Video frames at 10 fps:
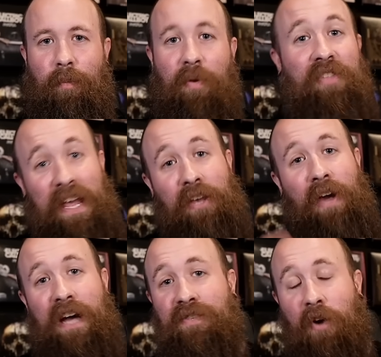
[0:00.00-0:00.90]
But thank you
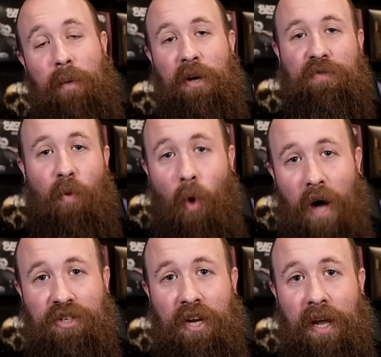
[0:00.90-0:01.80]
guys very much for
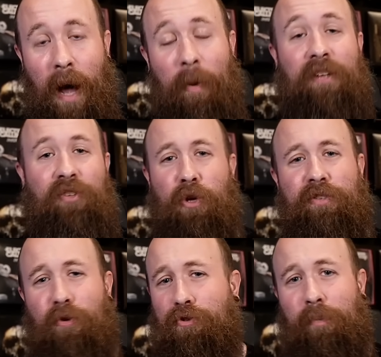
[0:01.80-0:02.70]
watching. I'm on a ton of
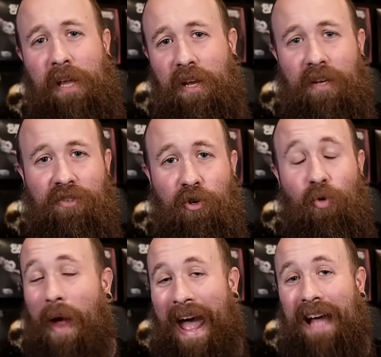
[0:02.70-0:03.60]
social media
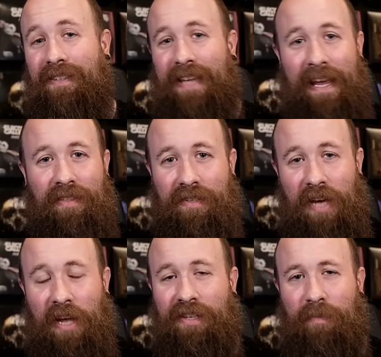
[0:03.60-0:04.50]
too. At Tank the
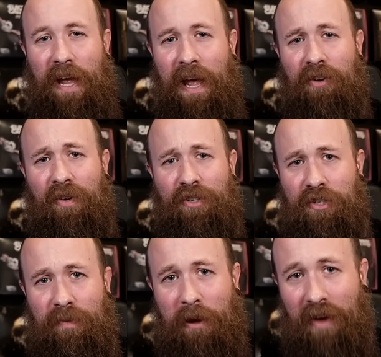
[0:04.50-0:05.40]
Tech is my handle on
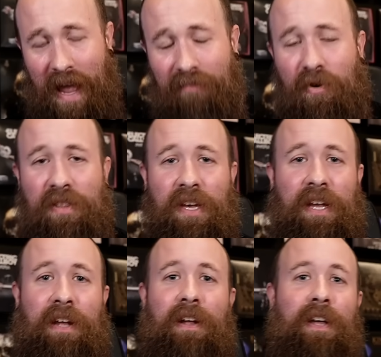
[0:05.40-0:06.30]
just about everything.